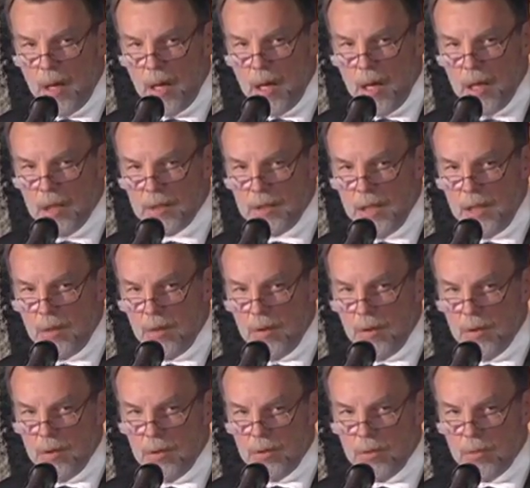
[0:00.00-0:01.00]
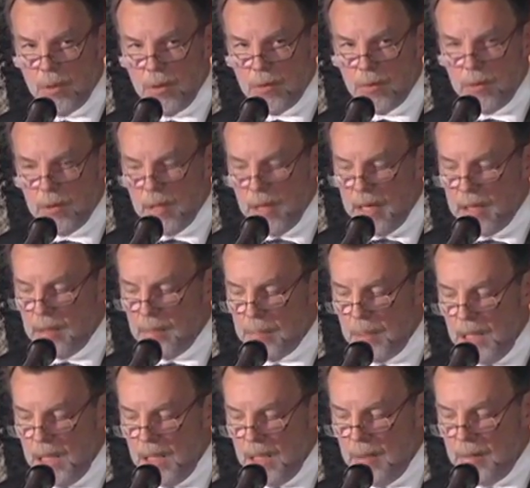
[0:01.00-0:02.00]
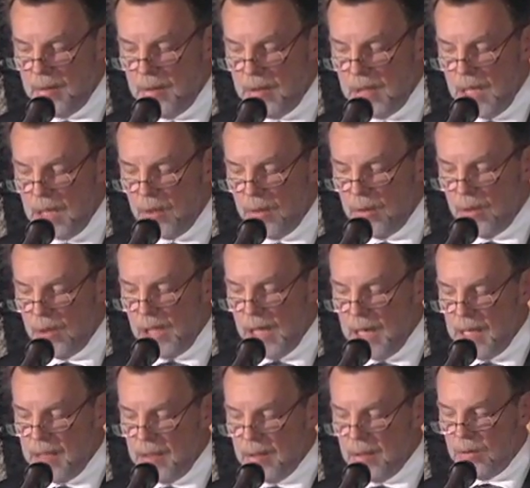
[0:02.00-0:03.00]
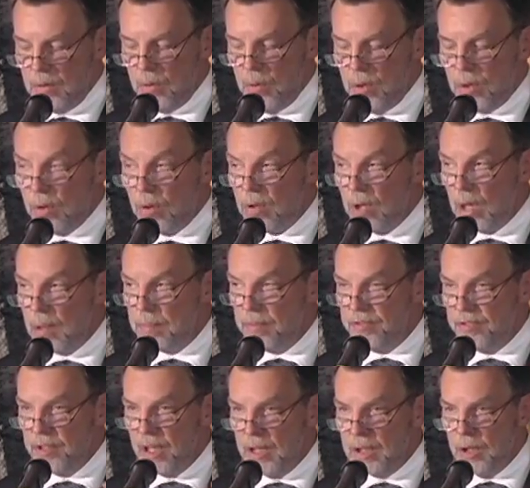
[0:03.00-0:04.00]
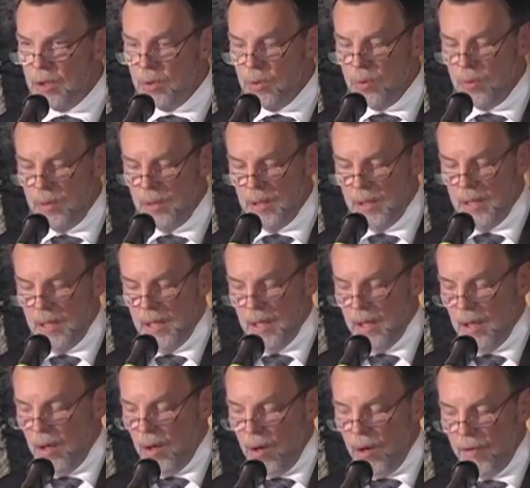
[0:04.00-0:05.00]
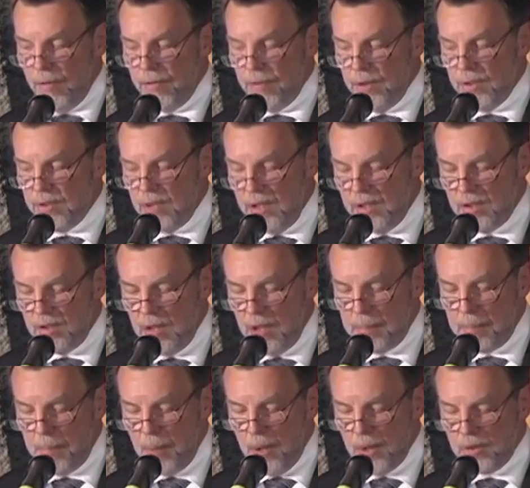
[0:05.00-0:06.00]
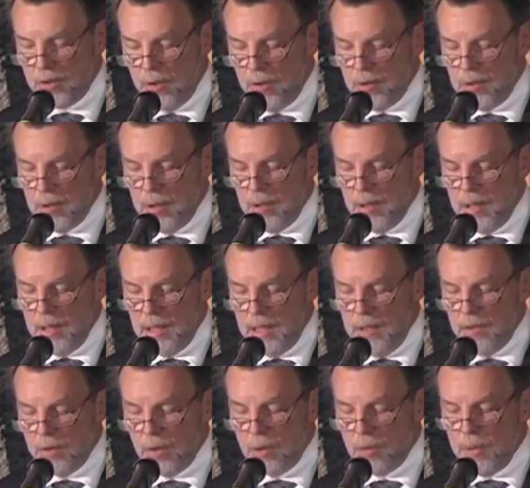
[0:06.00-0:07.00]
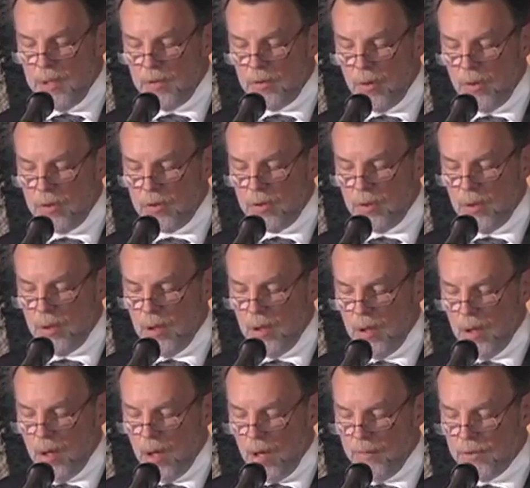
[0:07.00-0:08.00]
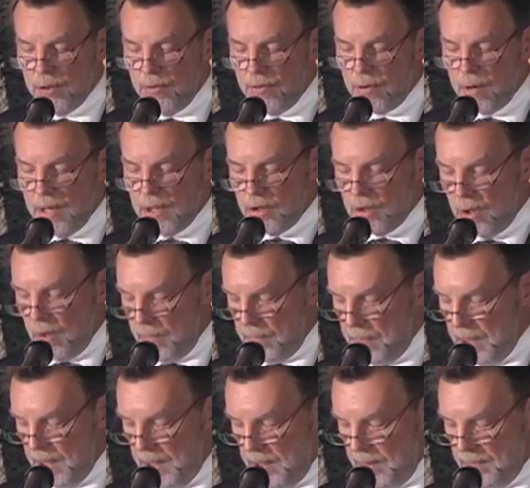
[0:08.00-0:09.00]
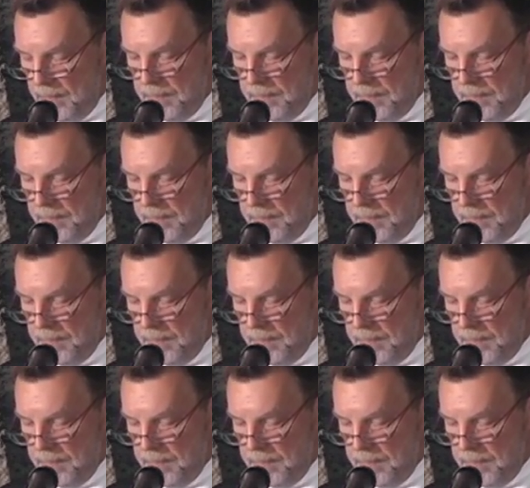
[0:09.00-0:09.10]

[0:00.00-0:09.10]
Article 209B, taken again to a total value of 60% in the results of the French company.